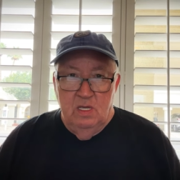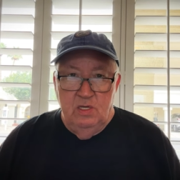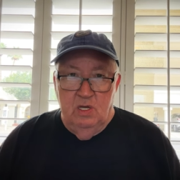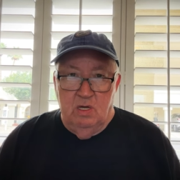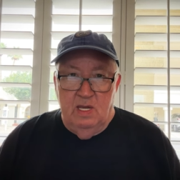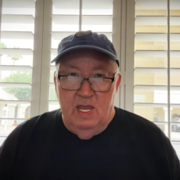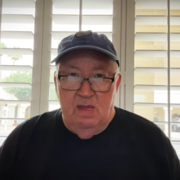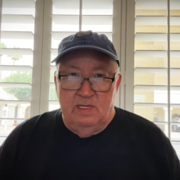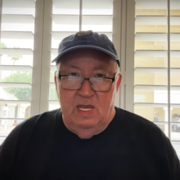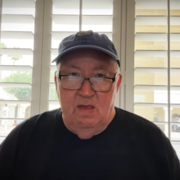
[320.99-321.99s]
you're going to
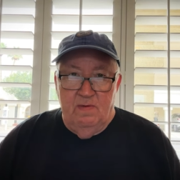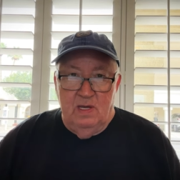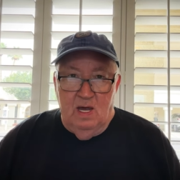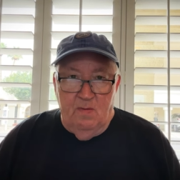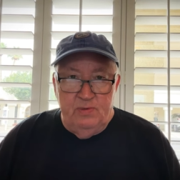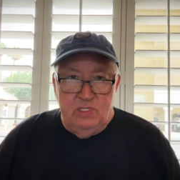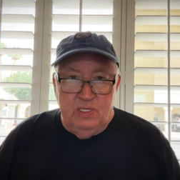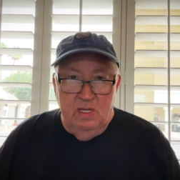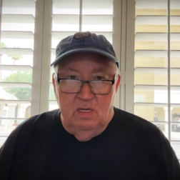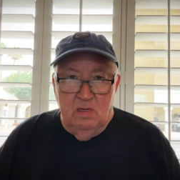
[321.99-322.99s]
have to have an
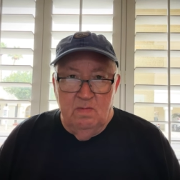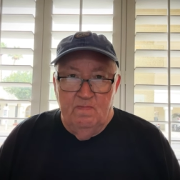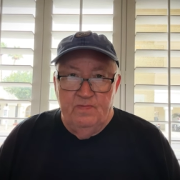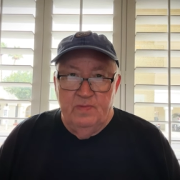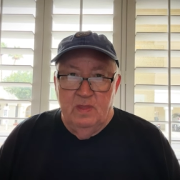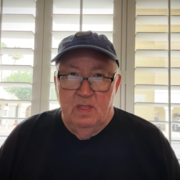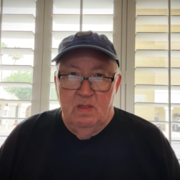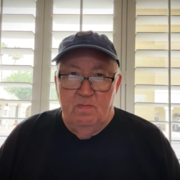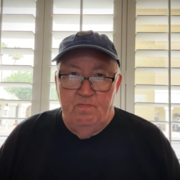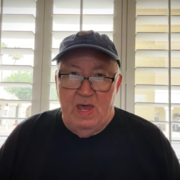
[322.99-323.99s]
apostilled
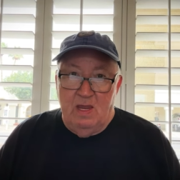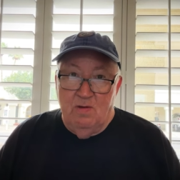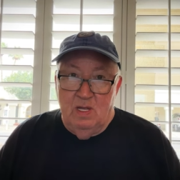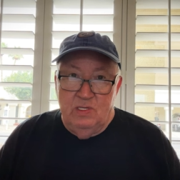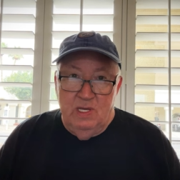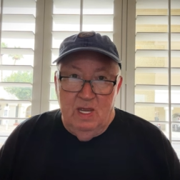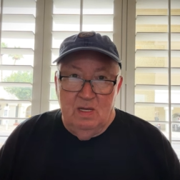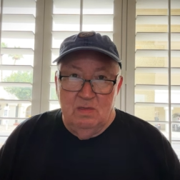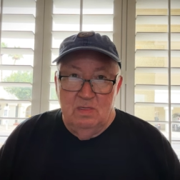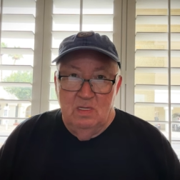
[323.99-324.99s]
background check